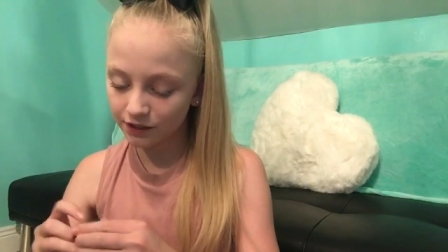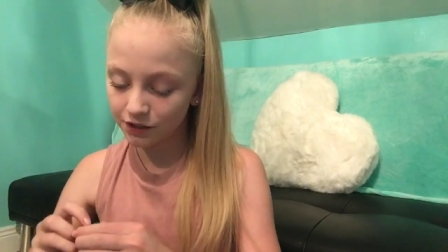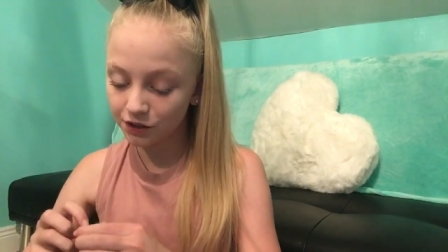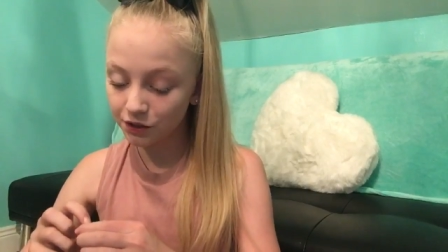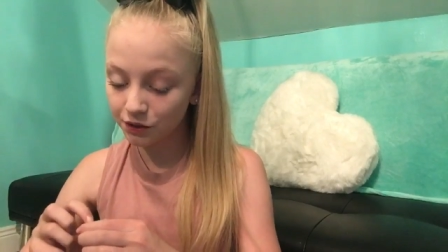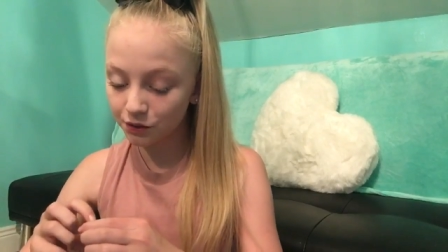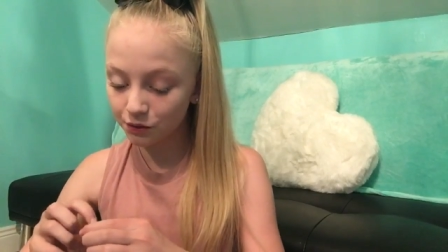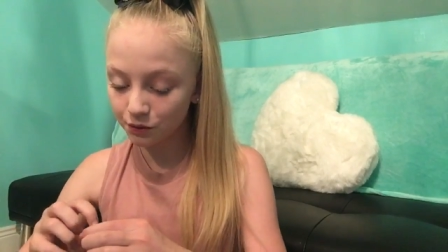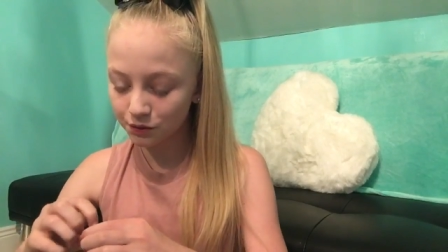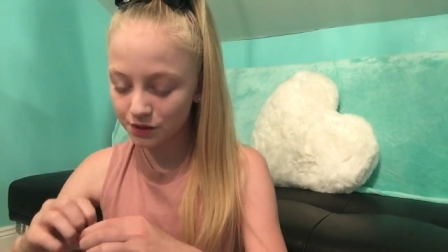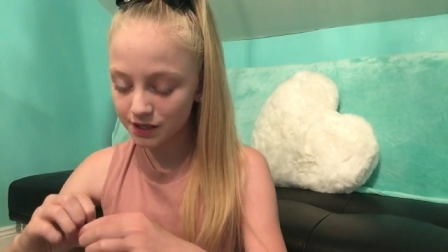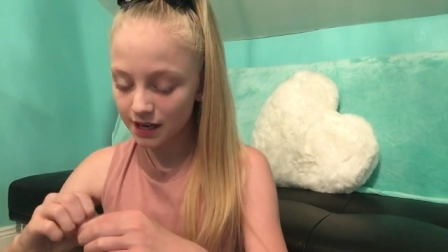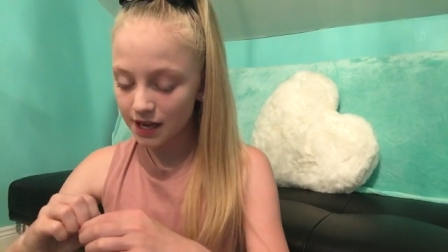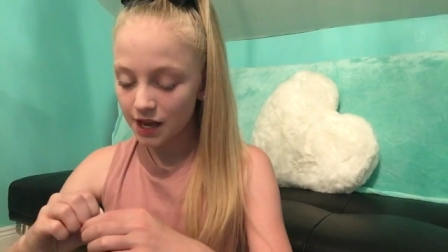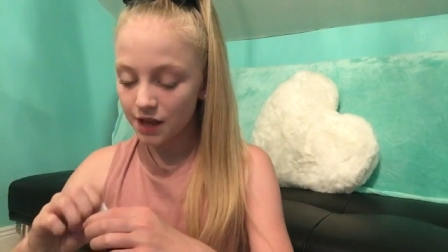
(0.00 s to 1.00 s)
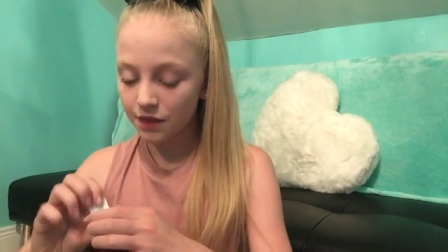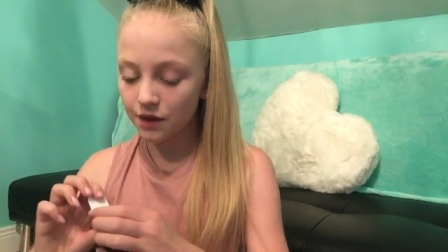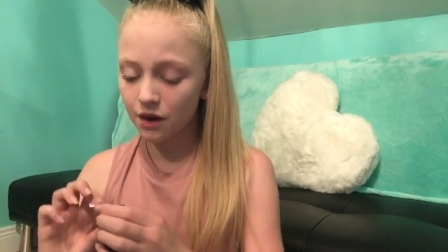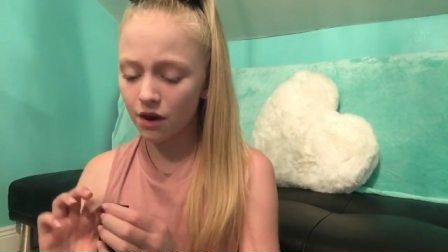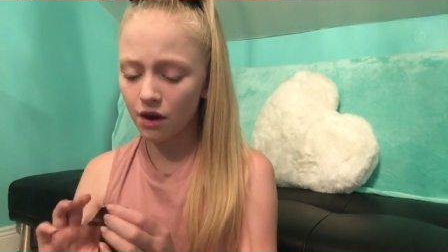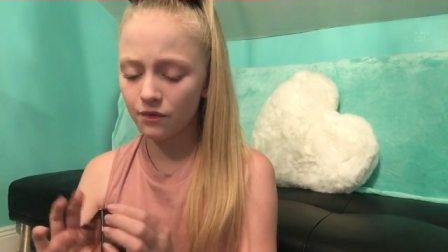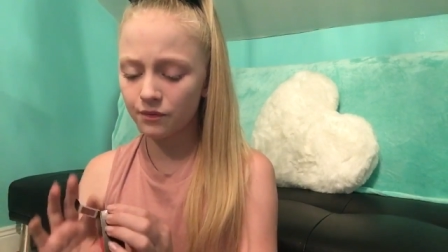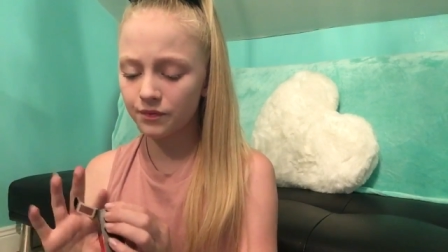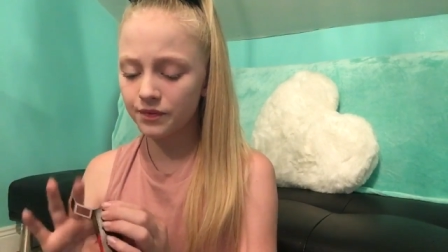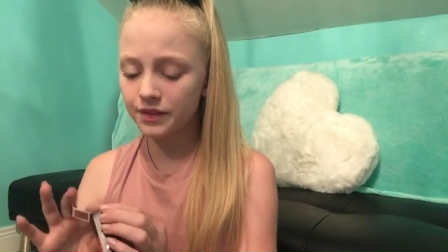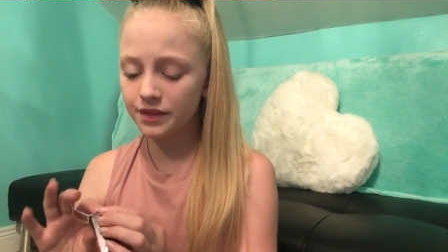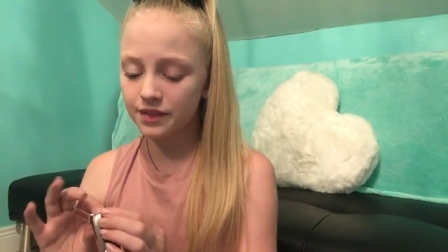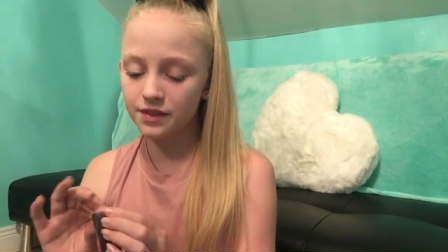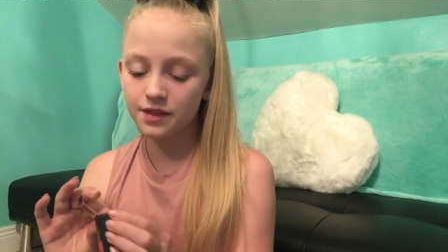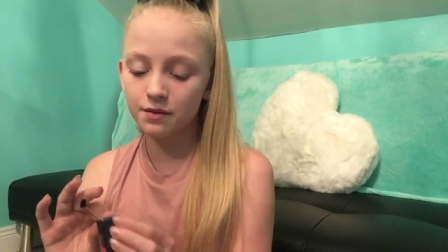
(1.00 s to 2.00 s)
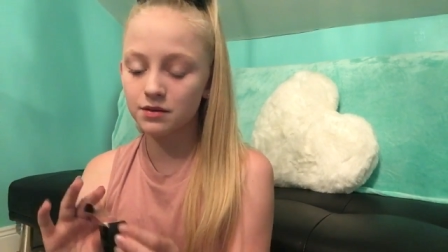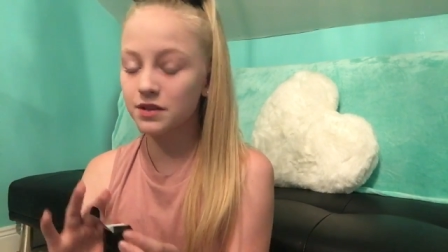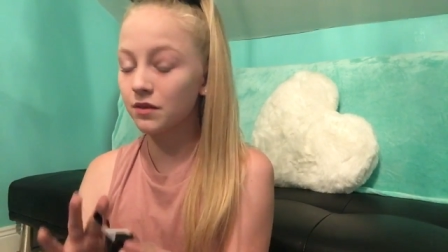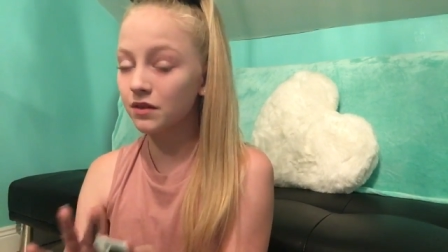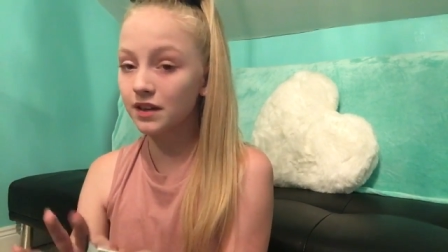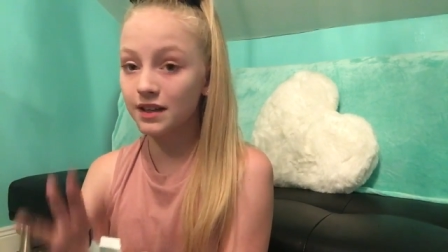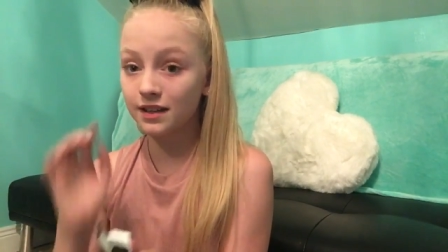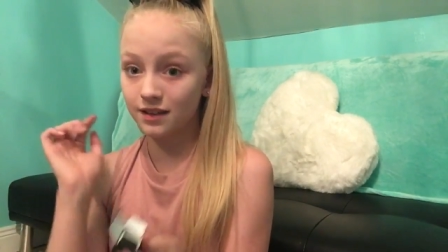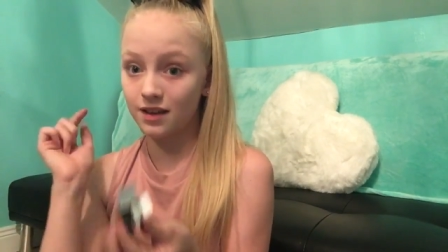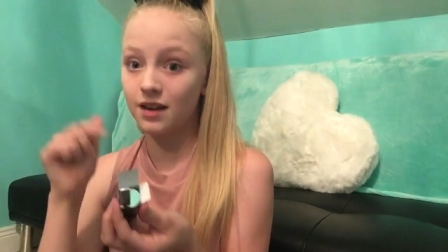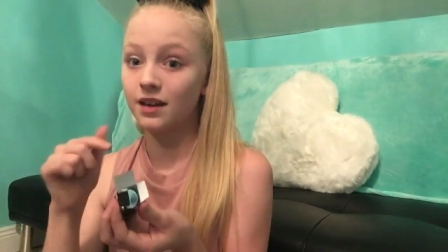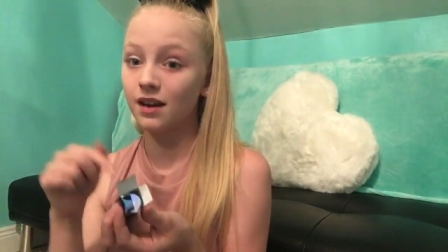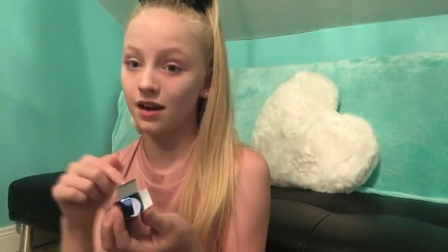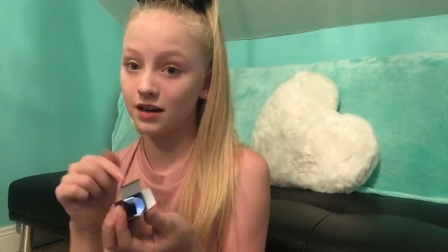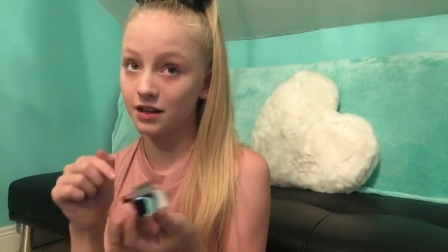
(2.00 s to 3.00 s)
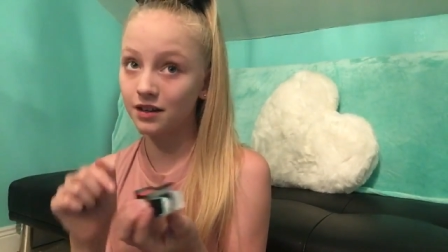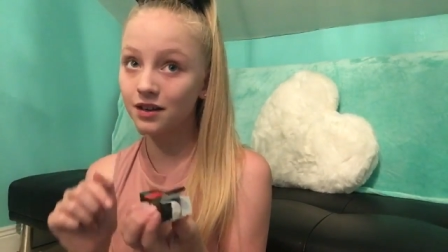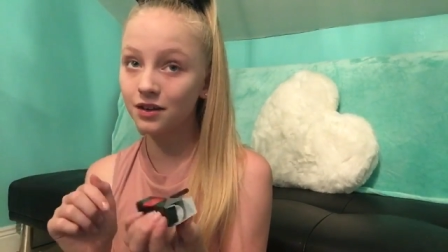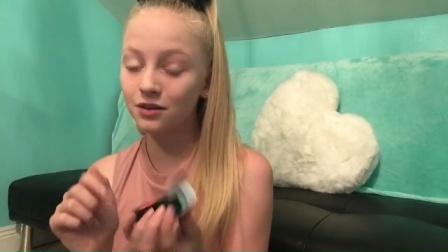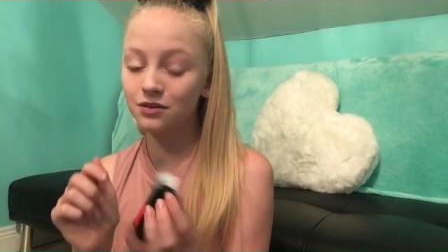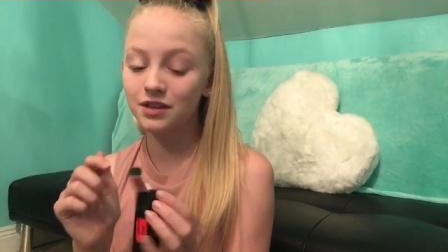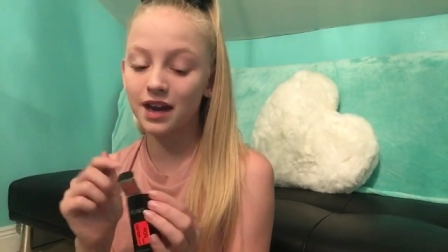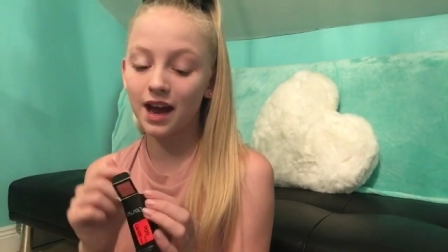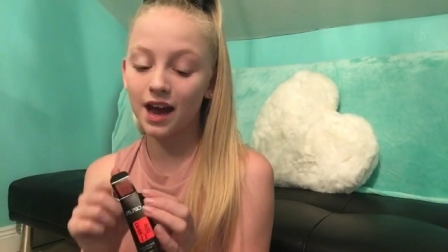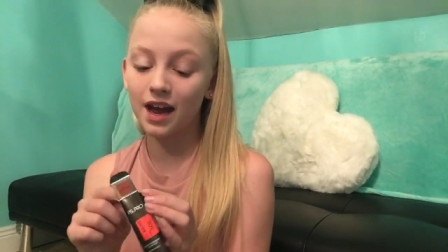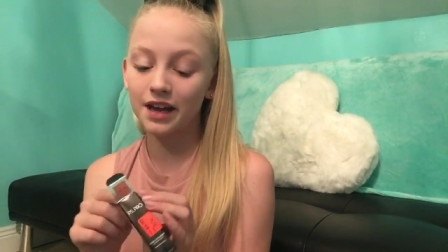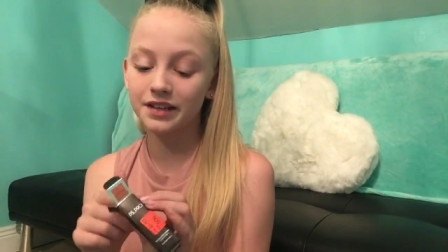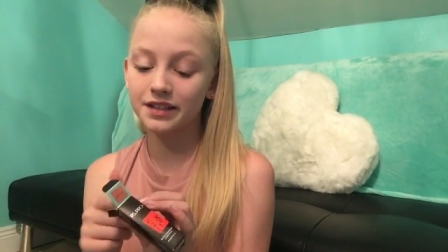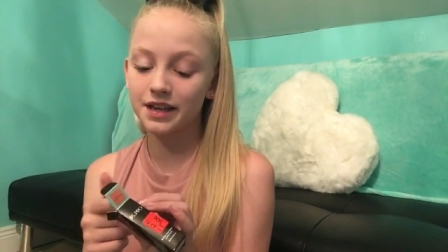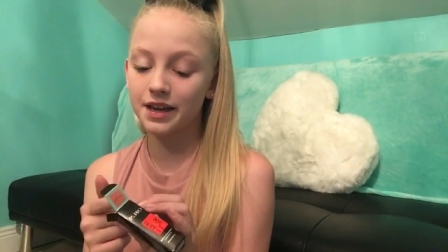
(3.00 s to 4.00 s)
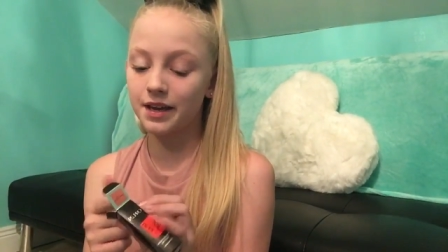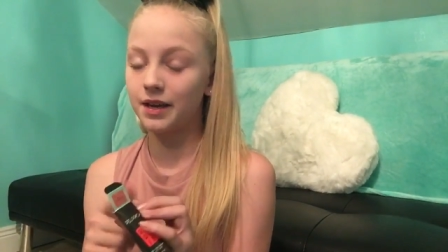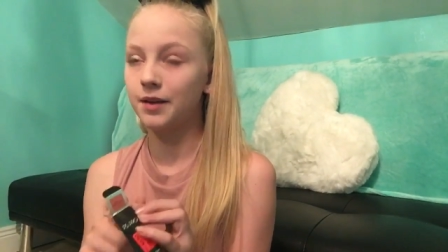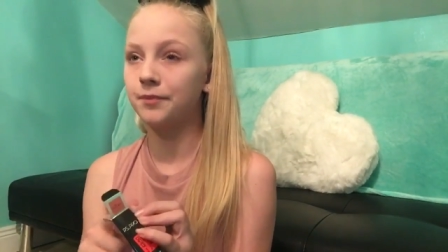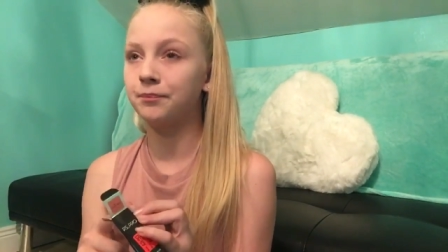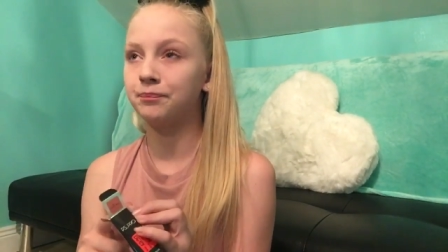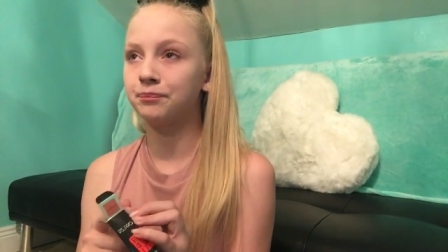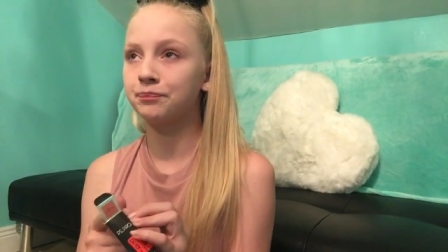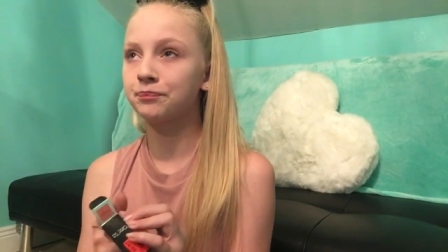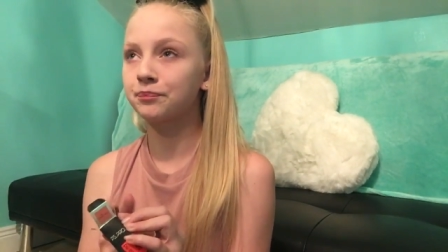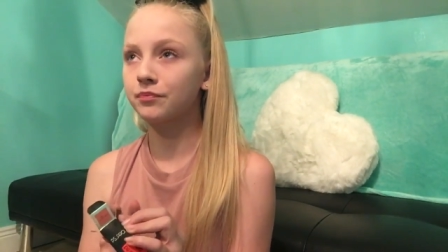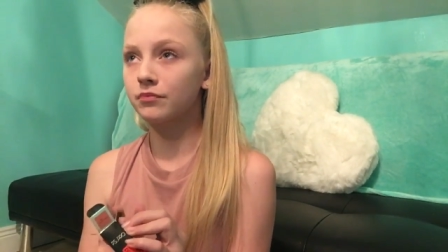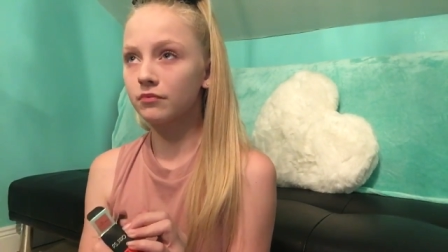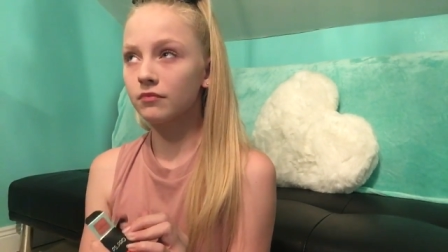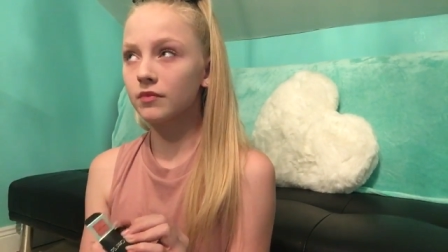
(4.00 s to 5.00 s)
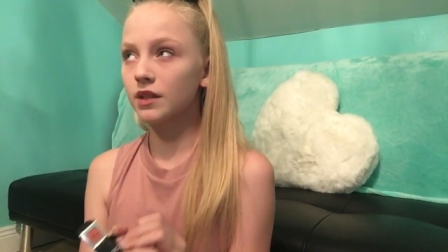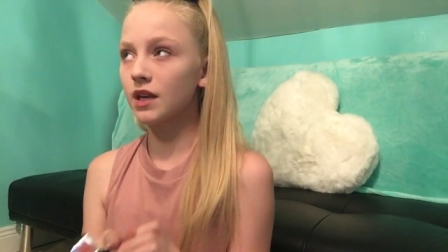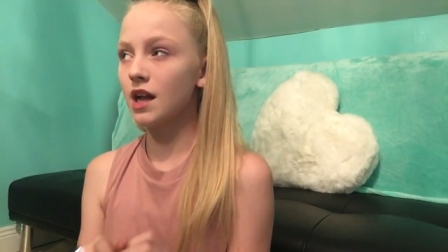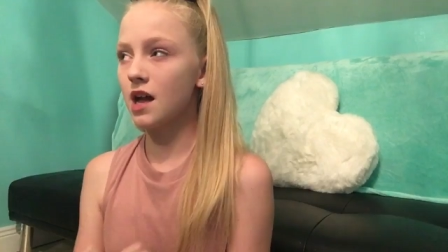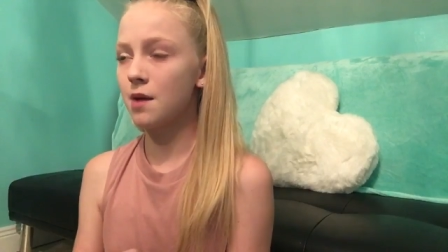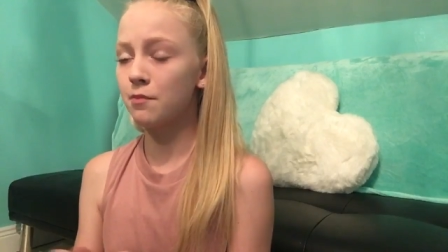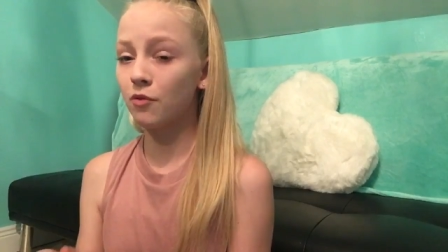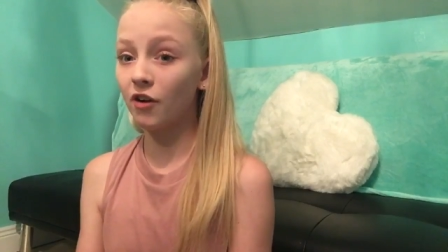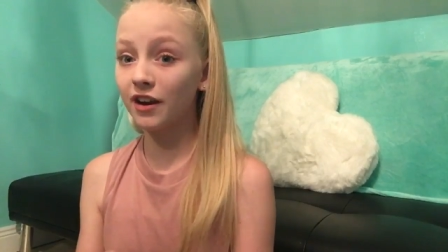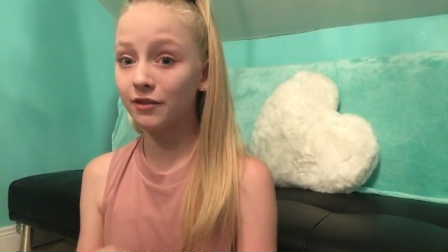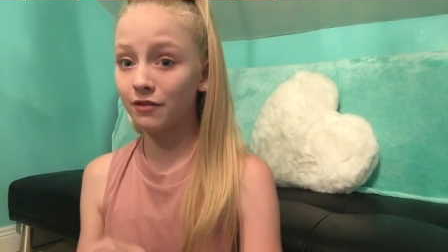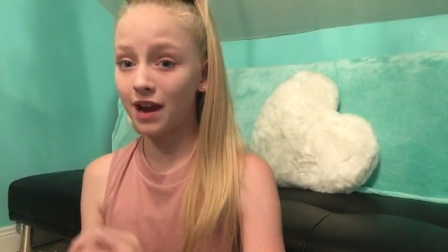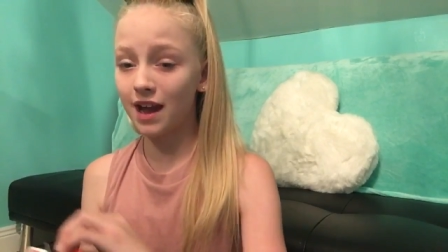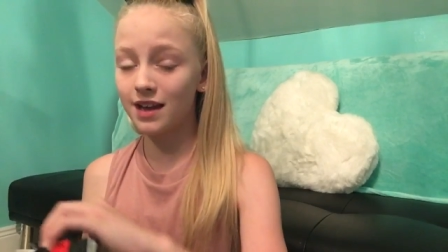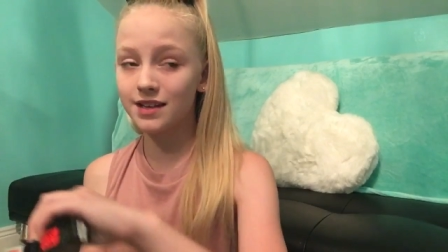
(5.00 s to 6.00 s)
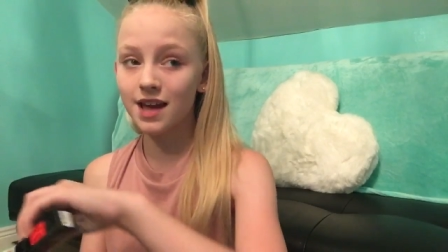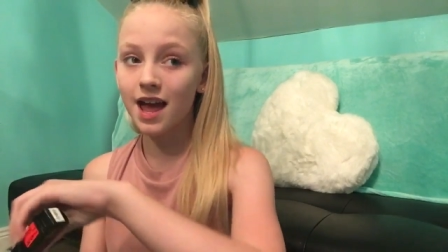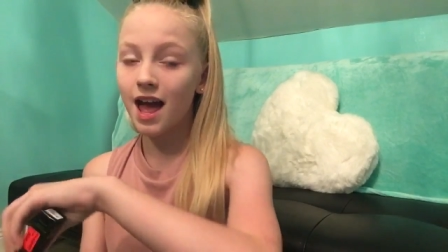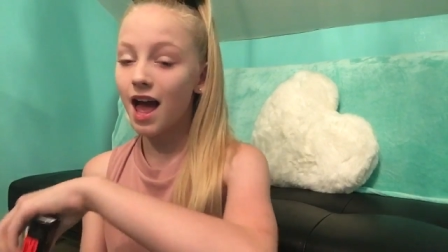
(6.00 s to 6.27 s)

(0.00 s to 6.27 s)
Nude. There was only Iconic Nude and a bright red,